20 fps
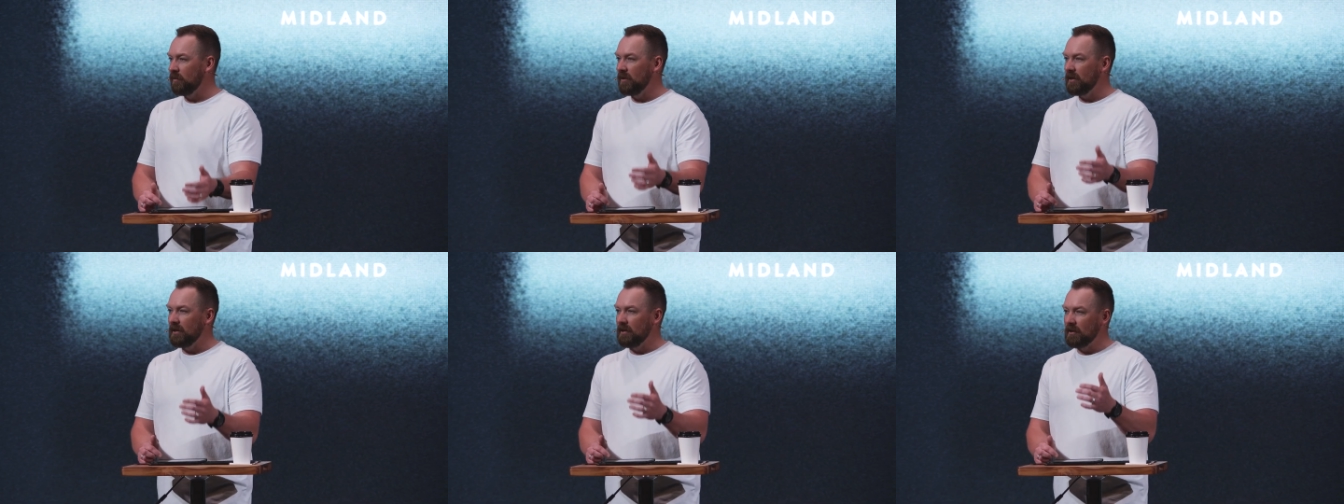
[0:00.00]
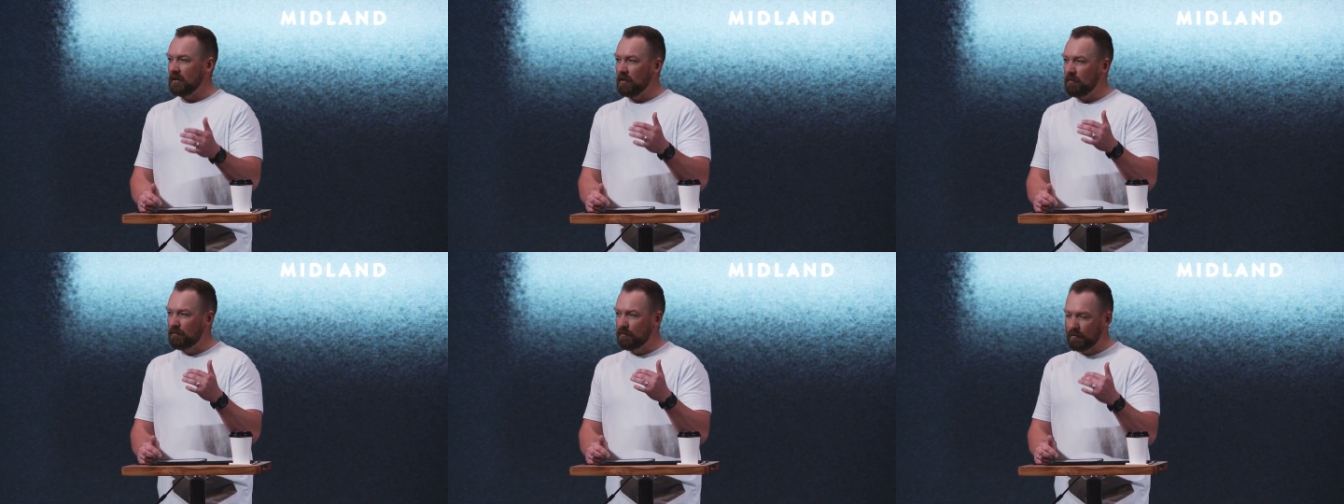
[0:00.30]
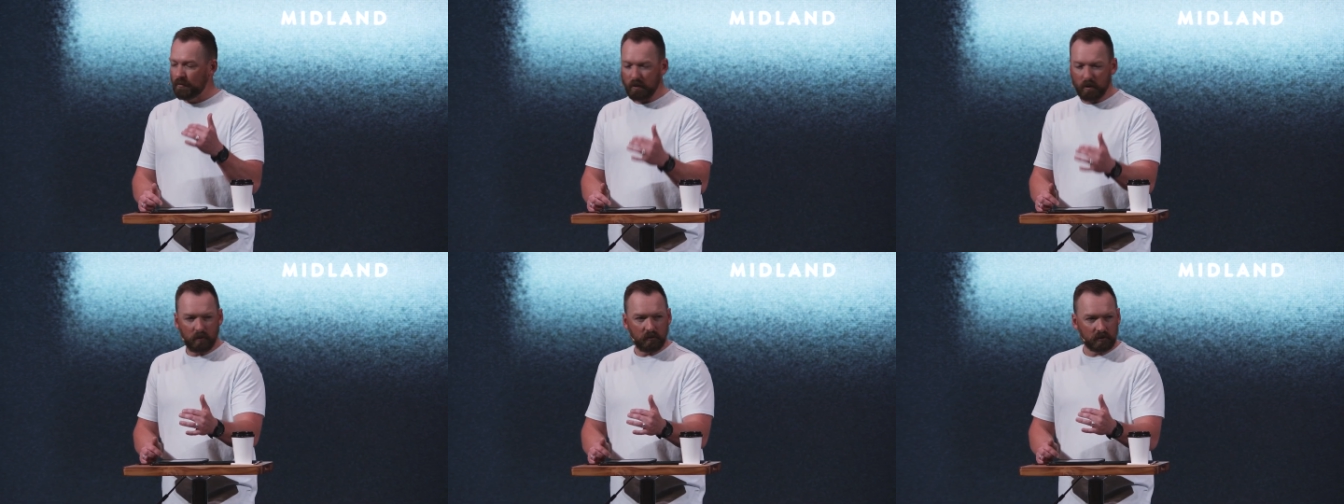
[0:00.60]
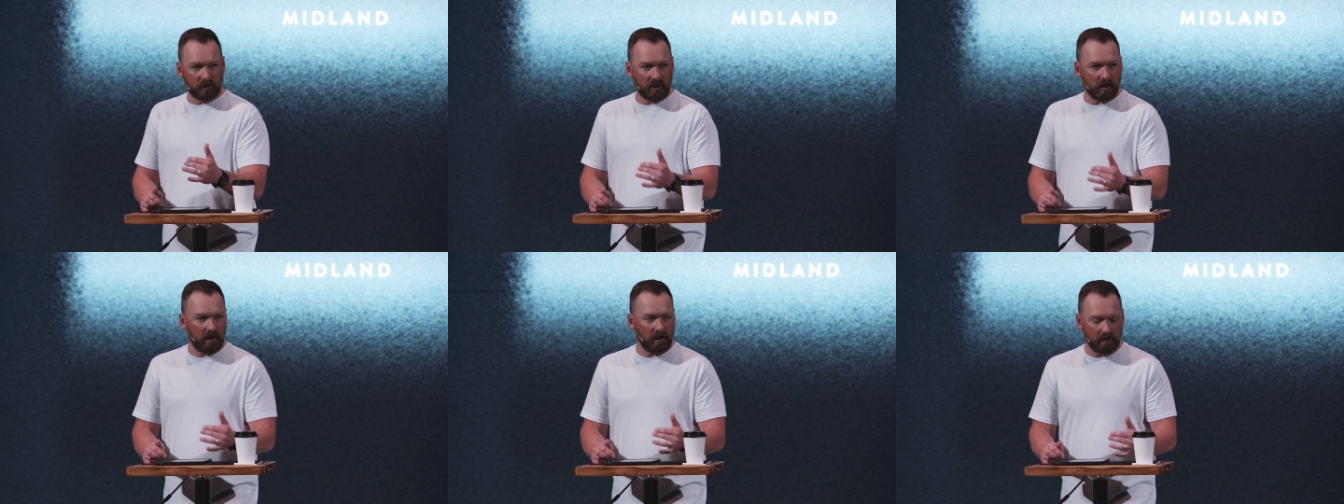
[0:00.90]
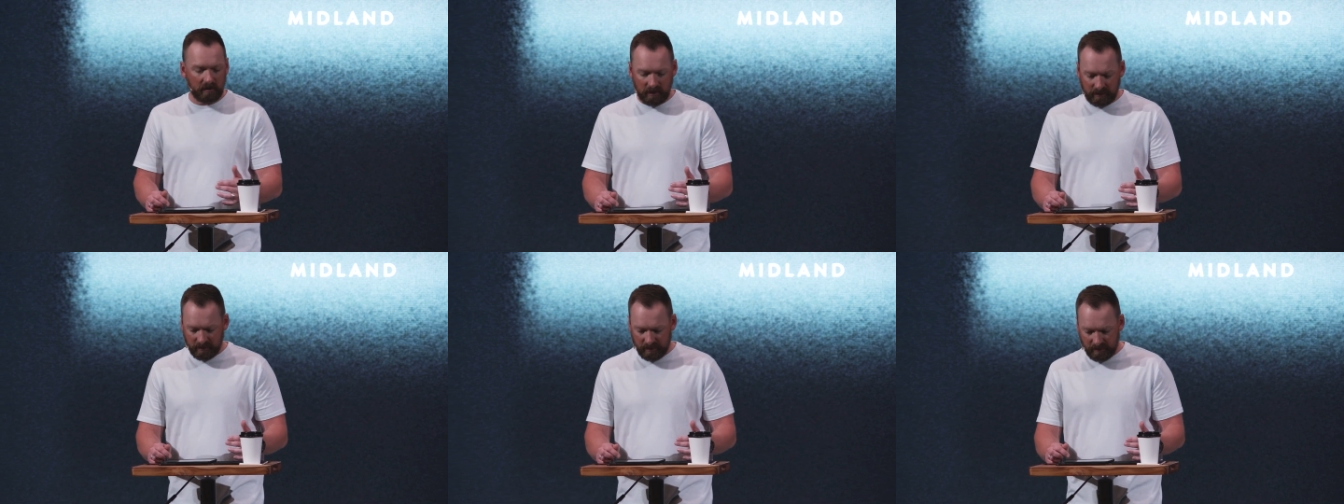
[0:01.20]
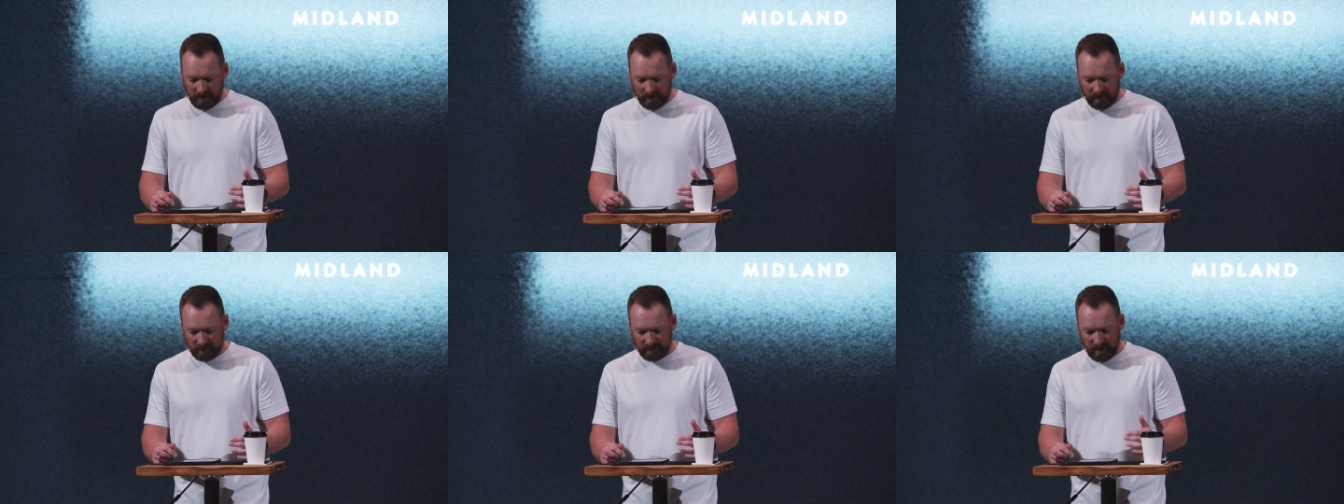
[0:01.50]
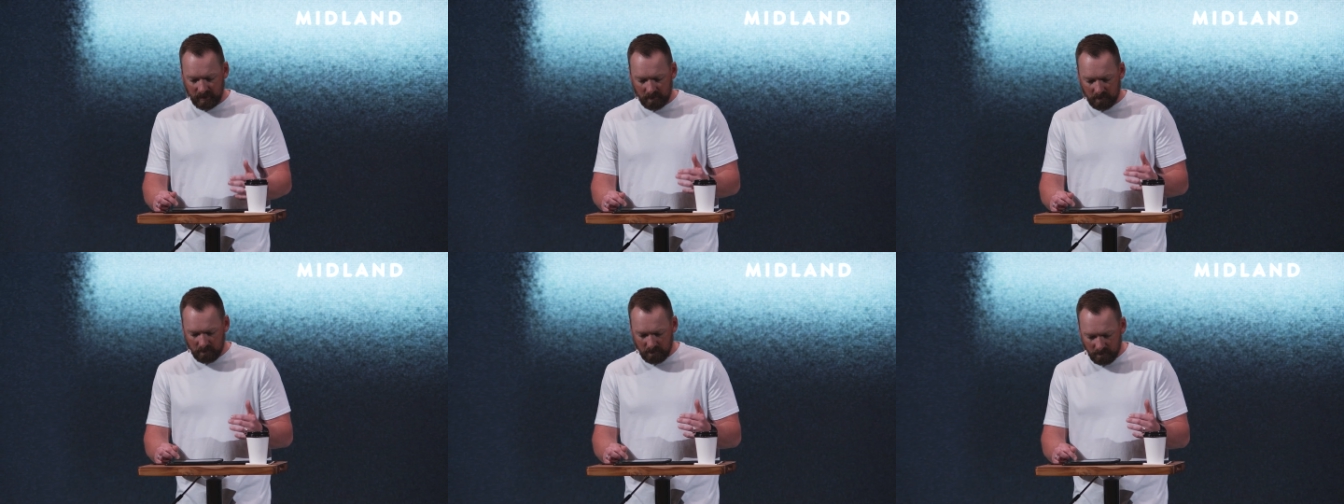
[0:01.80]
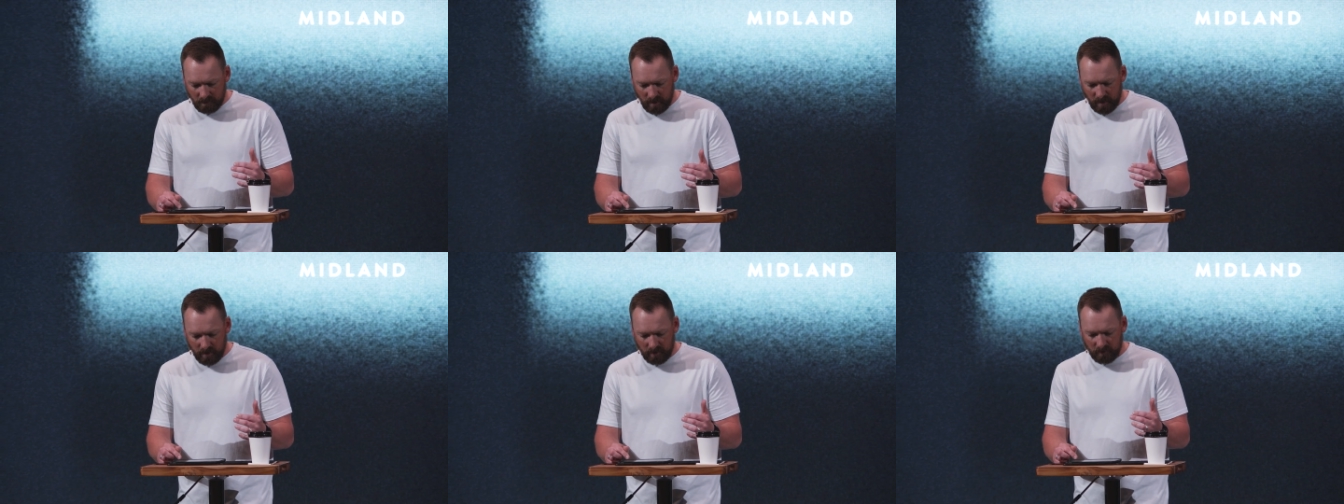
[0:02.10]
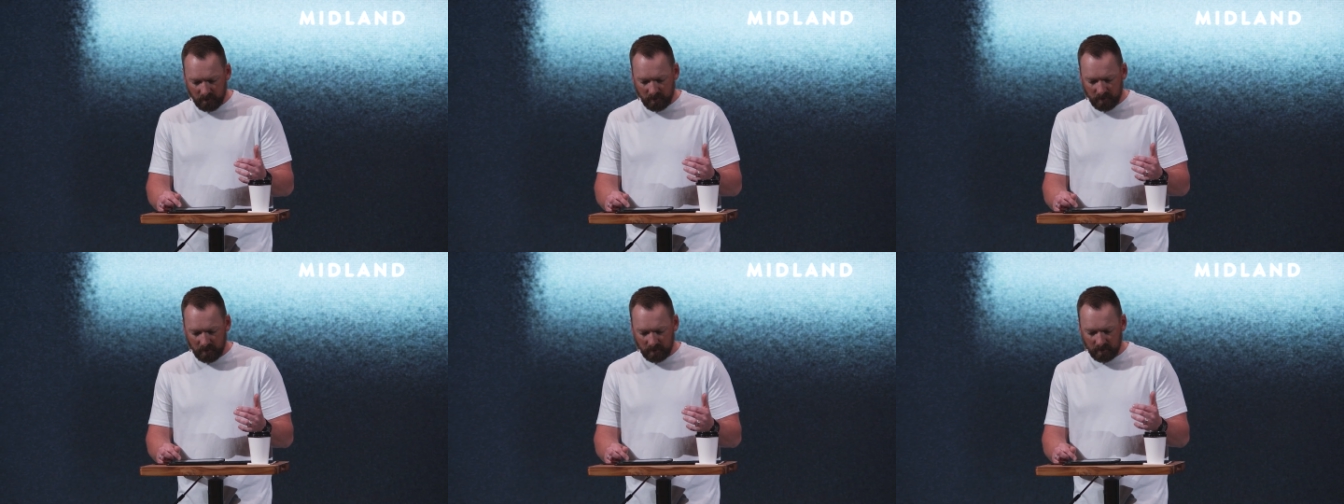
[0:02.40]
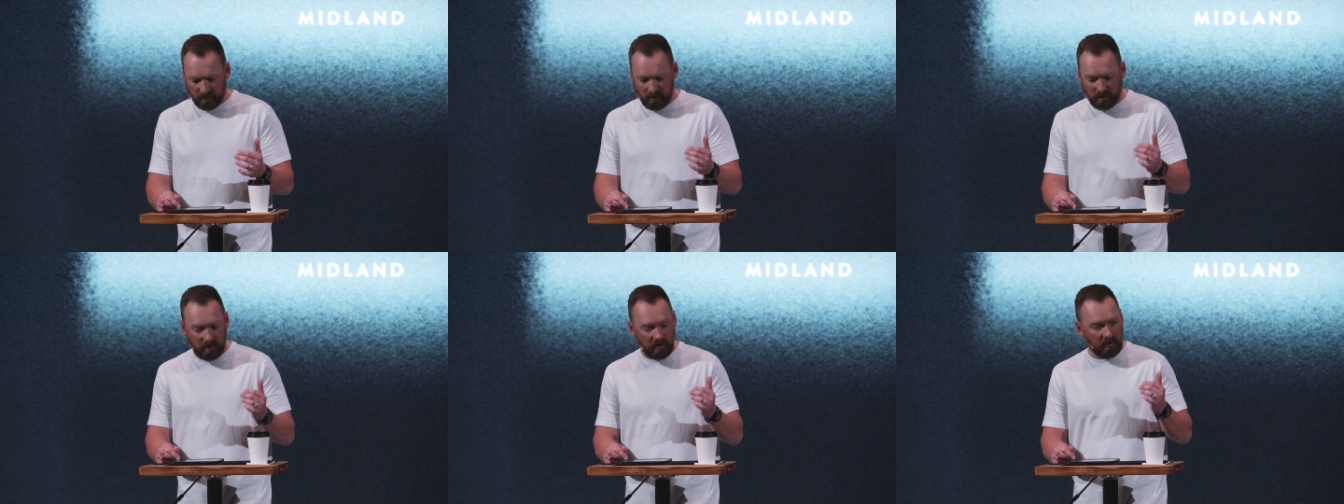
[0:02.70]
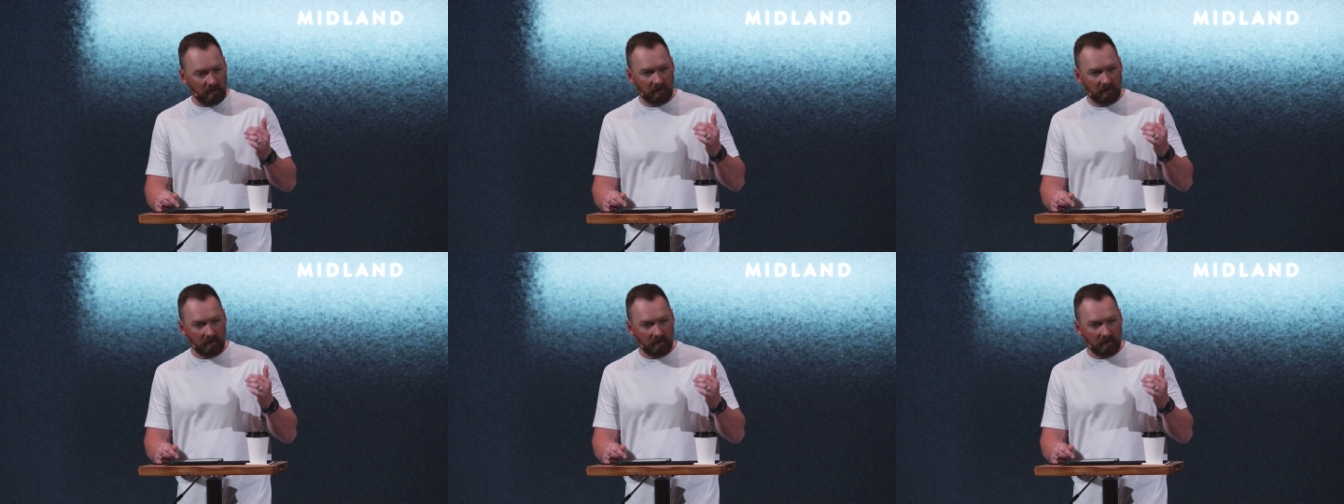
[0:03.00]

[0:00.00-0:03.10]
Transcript: we approach God like he is a moderate God,